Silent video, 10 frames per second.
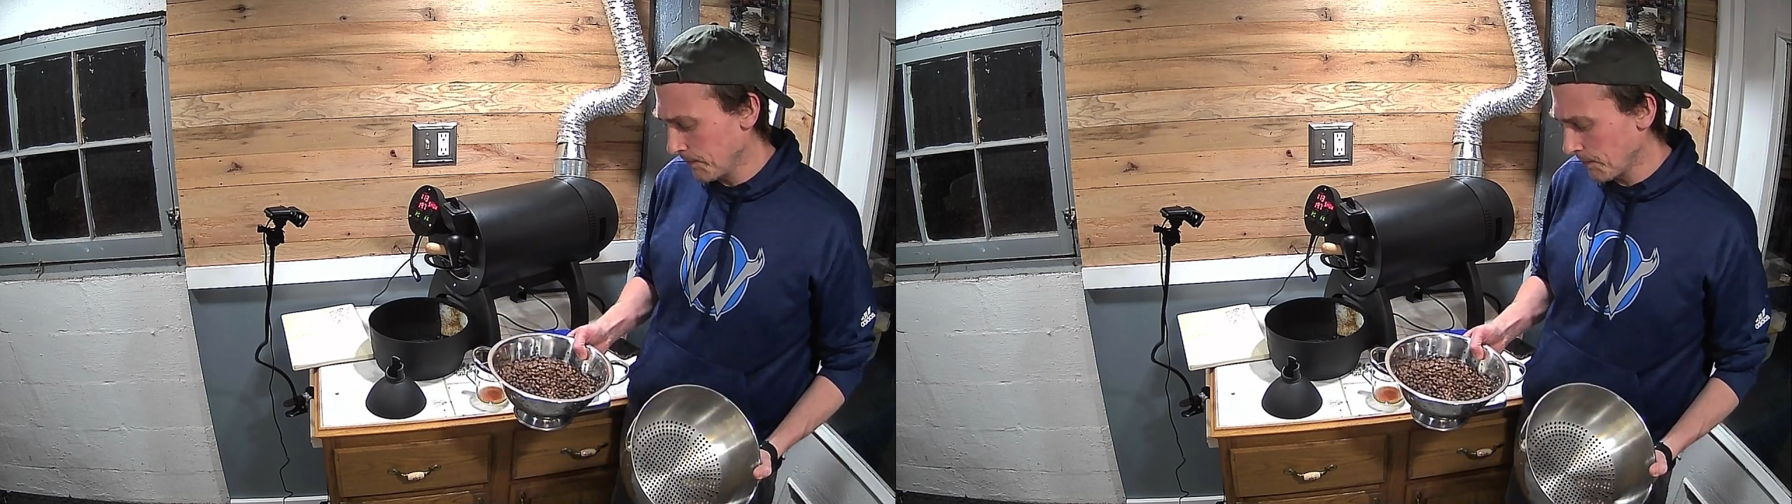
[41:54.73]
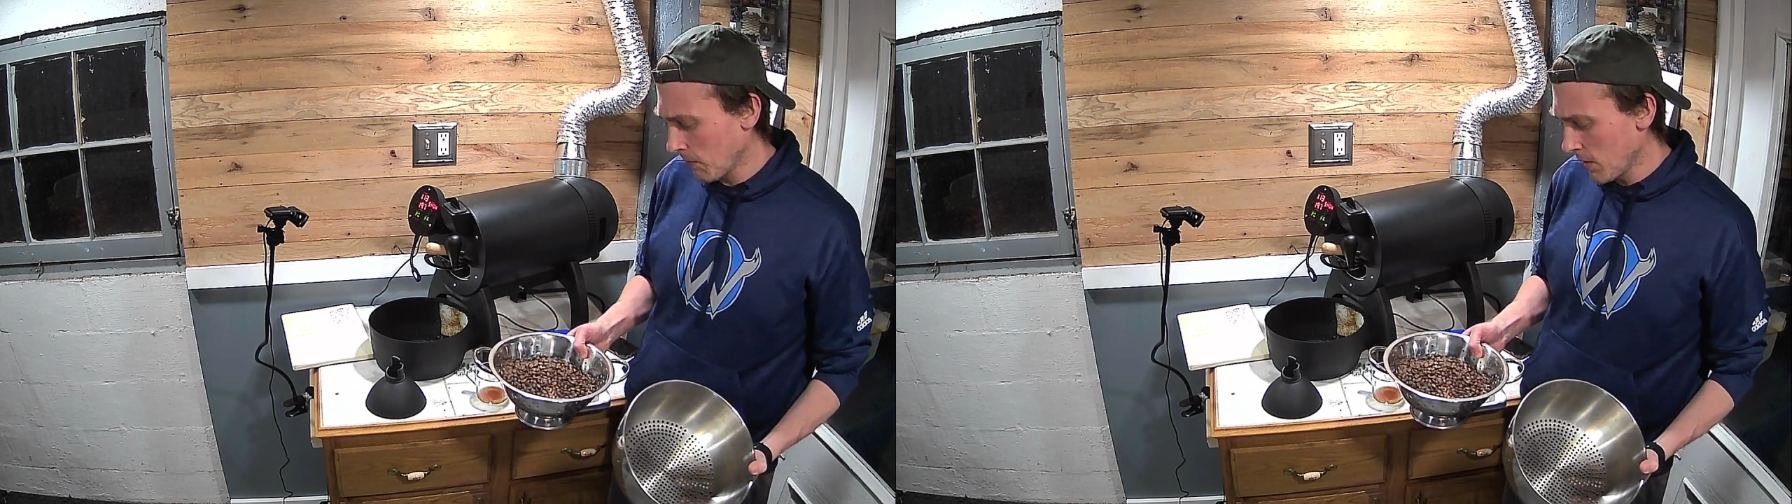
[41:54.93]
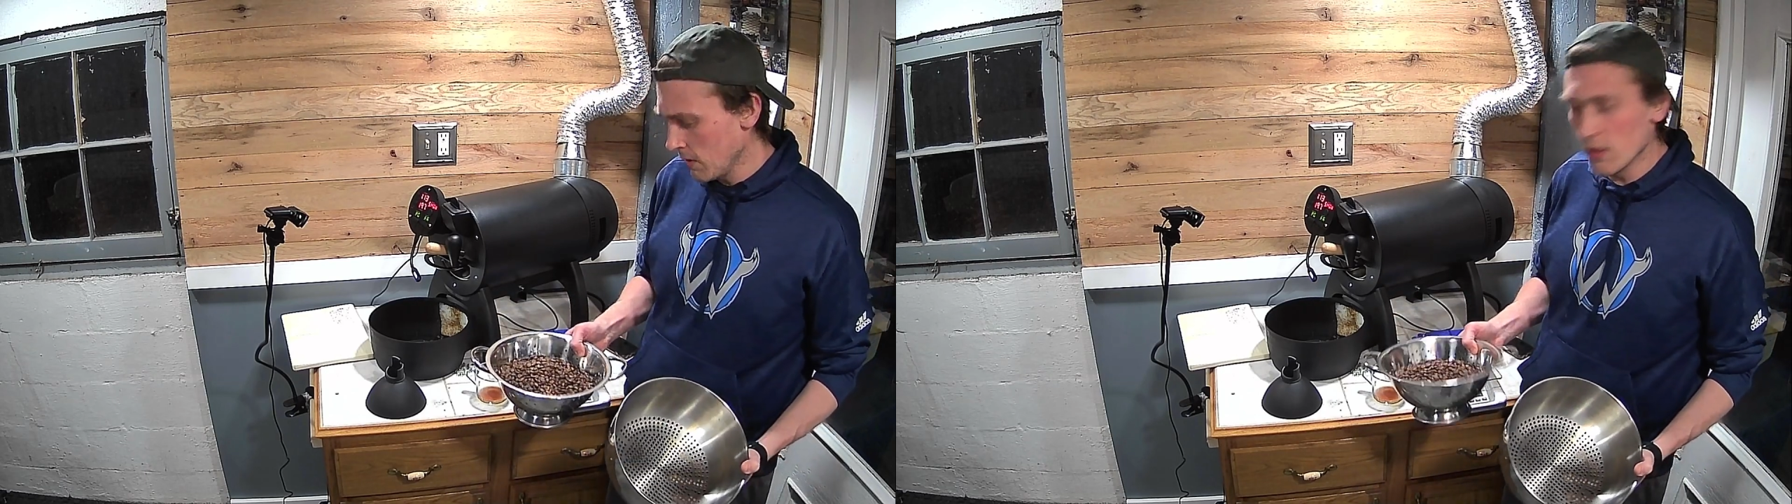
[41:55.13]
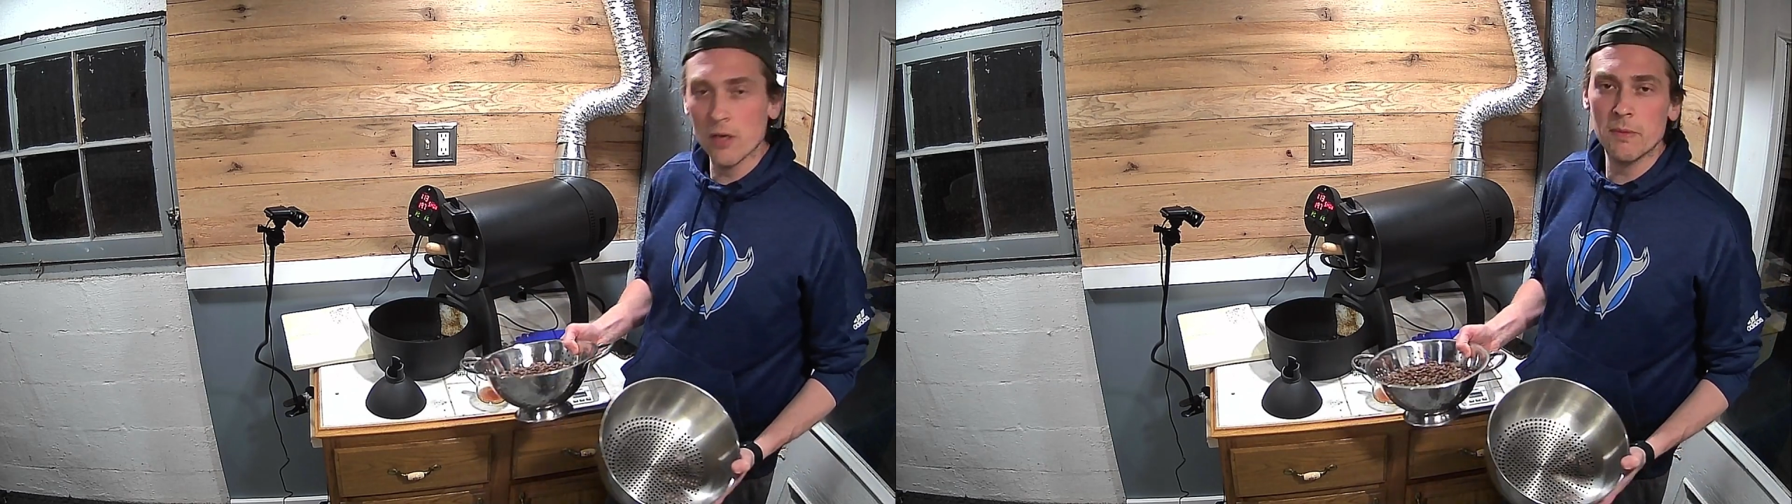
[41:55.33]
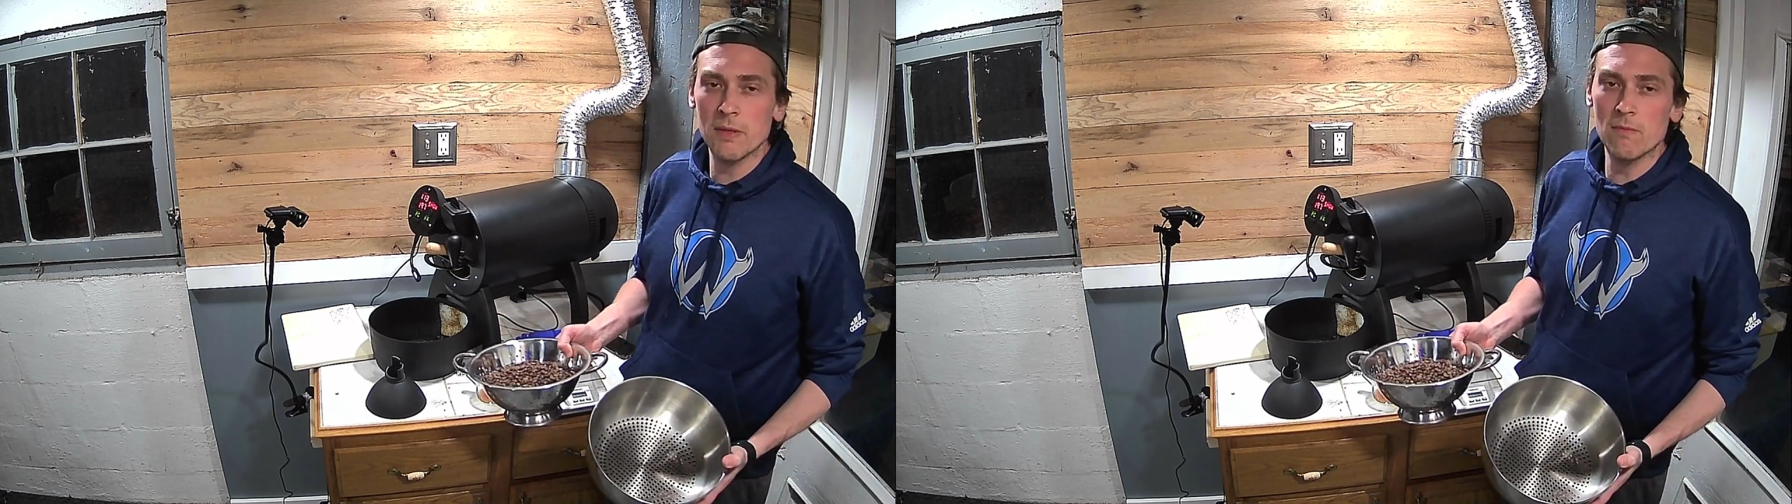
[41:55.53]
a little
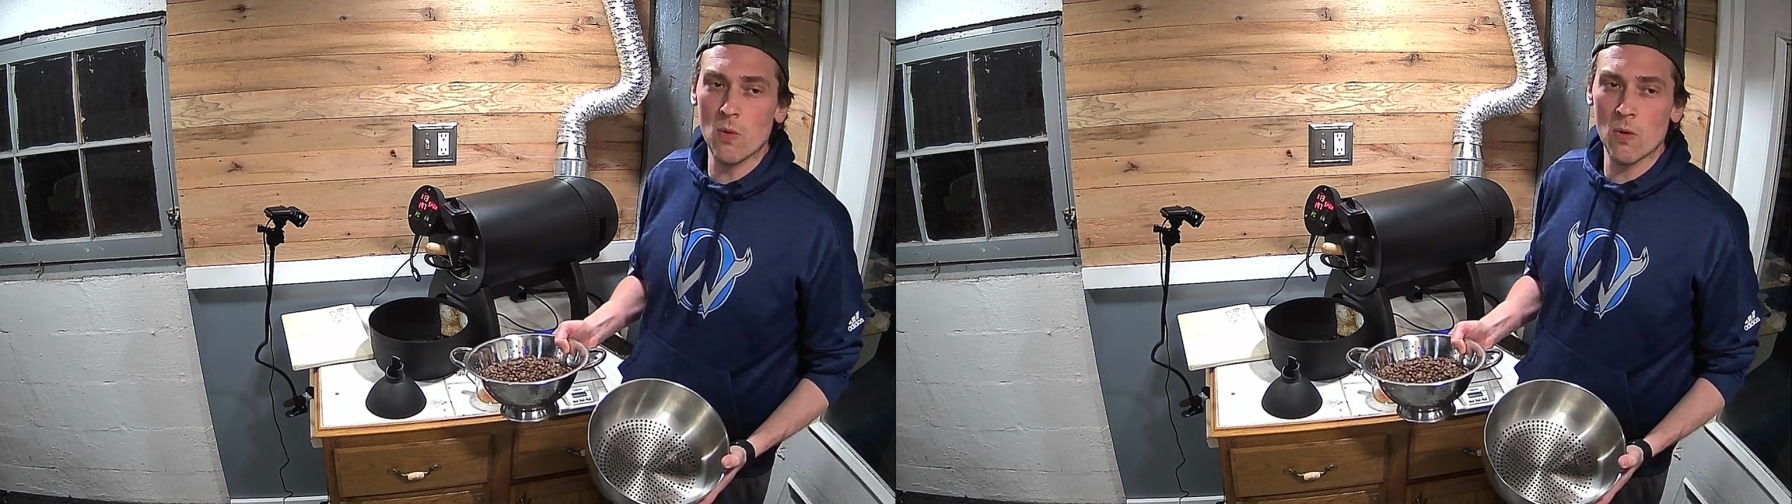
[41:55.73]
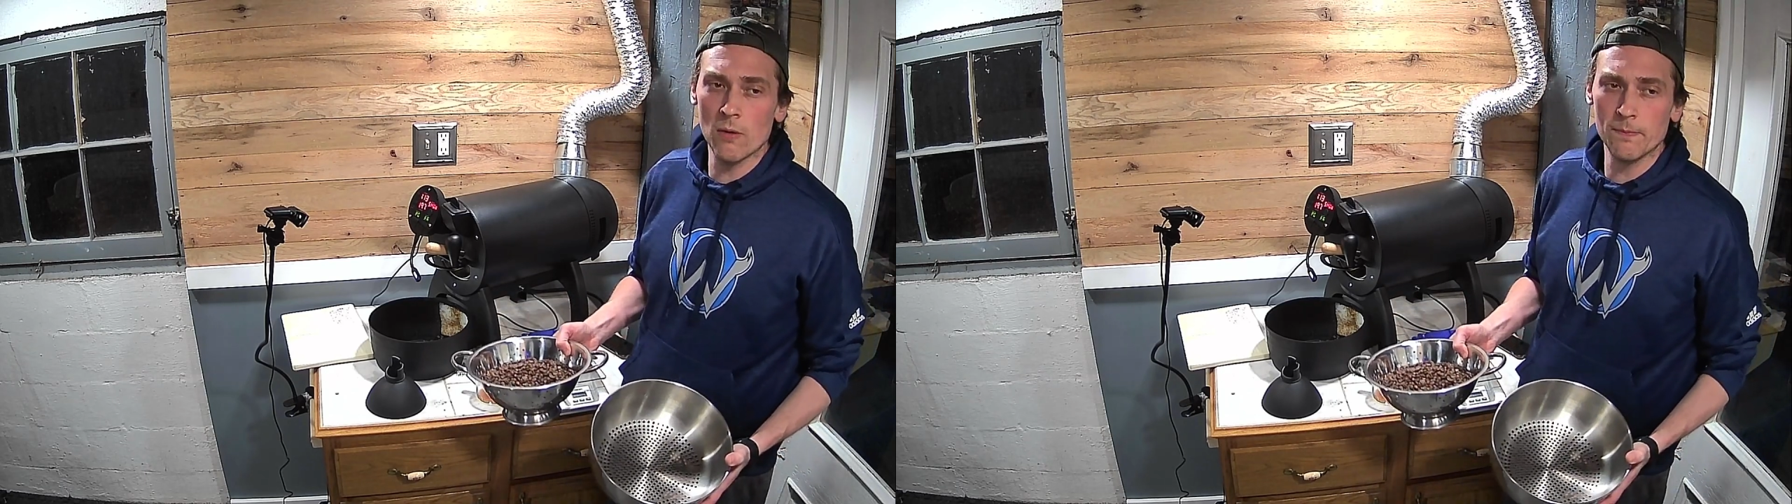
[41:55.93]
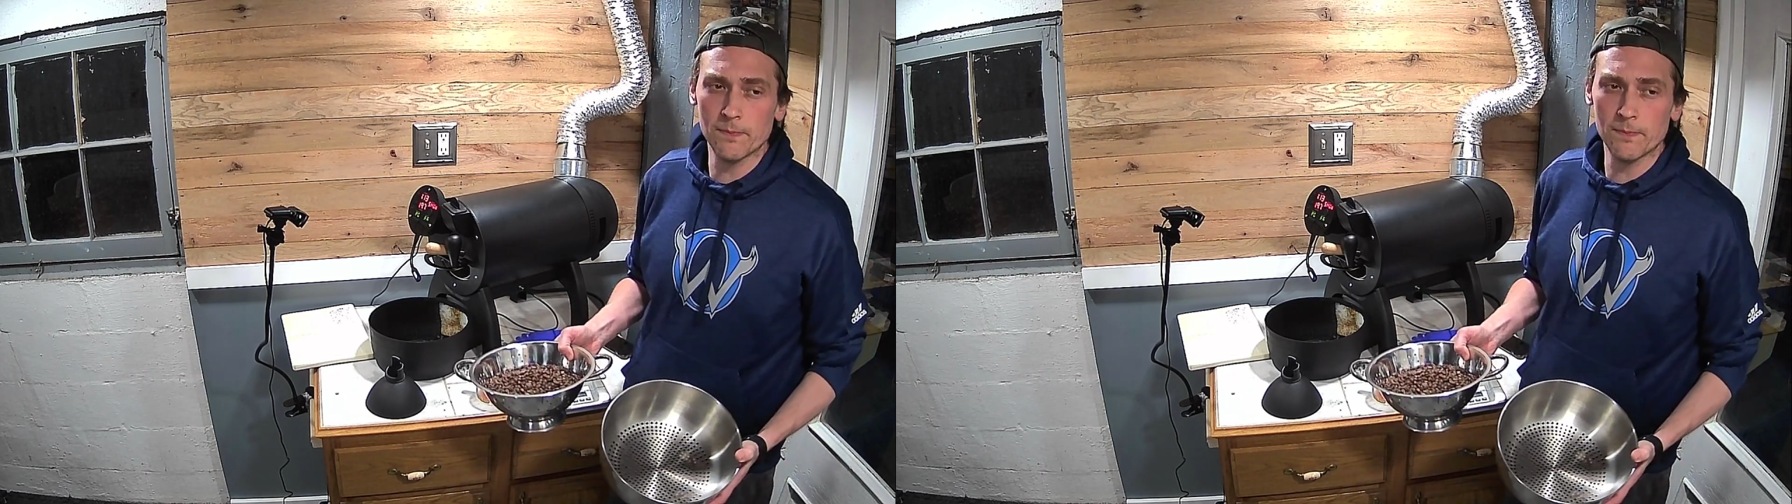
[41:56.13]
bit more.